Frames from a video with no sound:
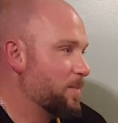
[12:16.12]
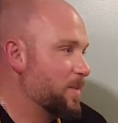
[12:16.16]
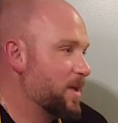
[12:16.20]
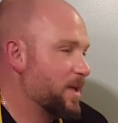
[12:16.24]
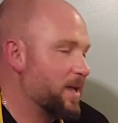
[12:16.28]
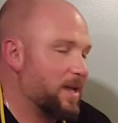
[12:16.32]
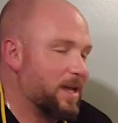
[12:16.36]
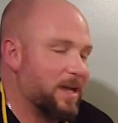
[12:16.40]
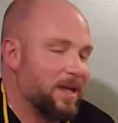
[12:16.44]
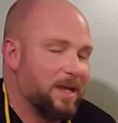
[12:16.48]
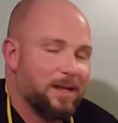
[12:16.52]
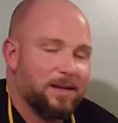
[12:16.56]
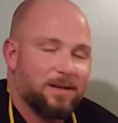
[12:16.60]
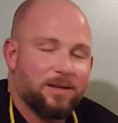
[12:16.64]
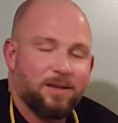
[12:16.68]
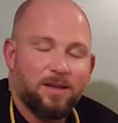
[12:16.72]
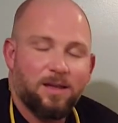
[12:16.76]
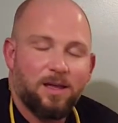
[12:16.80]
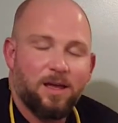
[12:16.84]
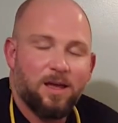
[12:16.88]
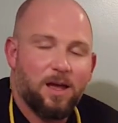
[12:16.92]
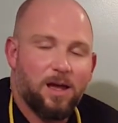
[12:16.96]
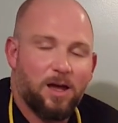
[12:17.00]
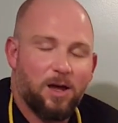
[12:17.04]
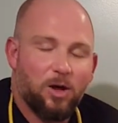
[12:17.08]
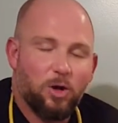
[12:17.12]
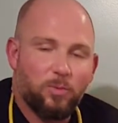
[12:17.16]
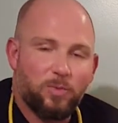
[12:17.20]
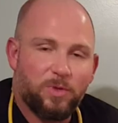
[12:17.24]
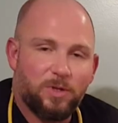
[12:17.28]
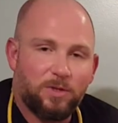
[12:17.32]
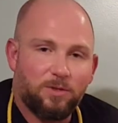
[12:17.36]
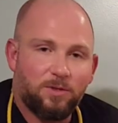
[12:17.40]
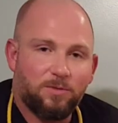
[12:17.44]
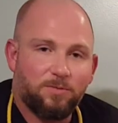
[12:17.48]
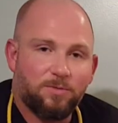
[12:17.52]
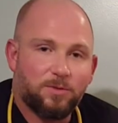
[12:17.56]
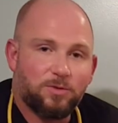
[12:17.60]
And I hope that
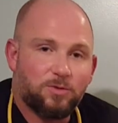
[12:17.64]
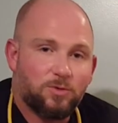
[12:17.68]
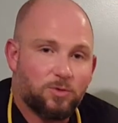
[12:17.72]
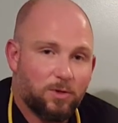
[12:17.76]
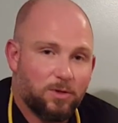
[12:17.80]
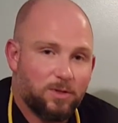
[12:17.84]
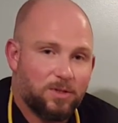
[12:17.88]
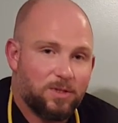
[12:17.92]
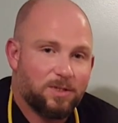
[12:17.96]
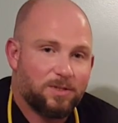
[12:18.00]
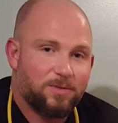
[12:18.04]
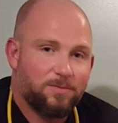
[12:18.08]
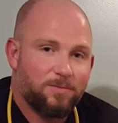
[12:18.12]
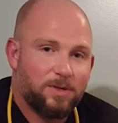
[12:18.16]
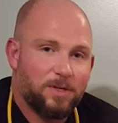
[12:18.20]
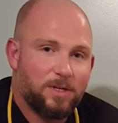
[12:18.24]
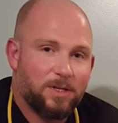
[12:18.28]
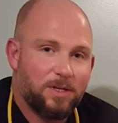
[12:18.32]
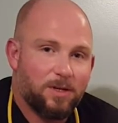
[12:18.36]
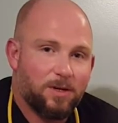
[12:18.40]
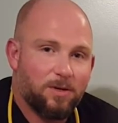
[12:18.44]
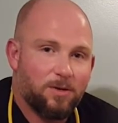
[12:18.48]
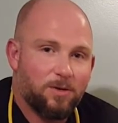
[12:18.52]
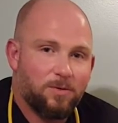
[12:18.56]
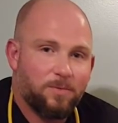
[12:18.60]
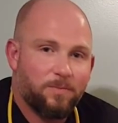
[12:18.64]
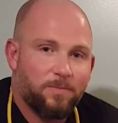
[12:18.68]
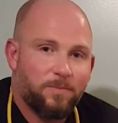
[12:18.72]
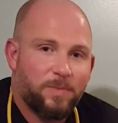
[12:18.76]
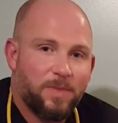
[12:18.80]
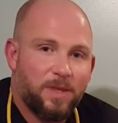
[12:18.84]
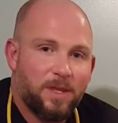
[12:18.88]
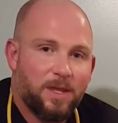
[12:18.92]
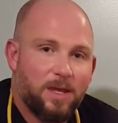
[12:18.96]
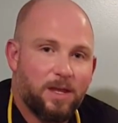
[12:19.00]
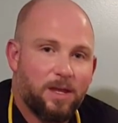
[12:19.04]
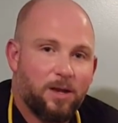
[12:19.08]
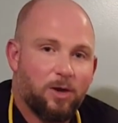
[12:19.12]
you've enjoyed this video,
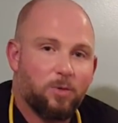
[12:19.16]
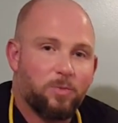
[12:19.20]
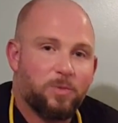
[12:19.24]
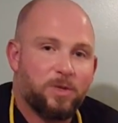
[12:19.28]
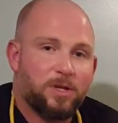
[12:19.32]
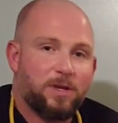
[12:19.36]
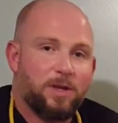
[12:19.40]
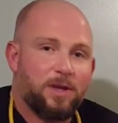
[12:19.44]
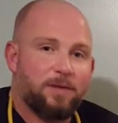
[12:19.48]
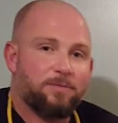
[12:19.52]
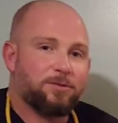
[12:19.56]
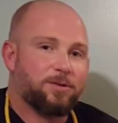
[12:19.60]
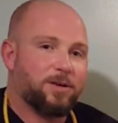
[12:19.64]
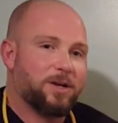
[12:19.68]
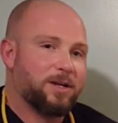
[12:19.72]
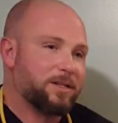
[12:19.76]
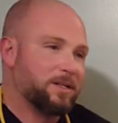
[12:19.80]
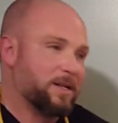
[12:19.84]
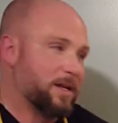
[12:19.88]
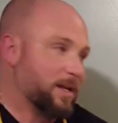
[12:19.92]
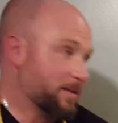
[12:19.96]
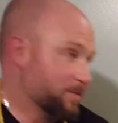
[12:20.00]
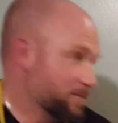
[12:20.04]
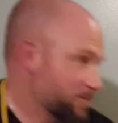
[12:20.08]
and I hope that you have a great day.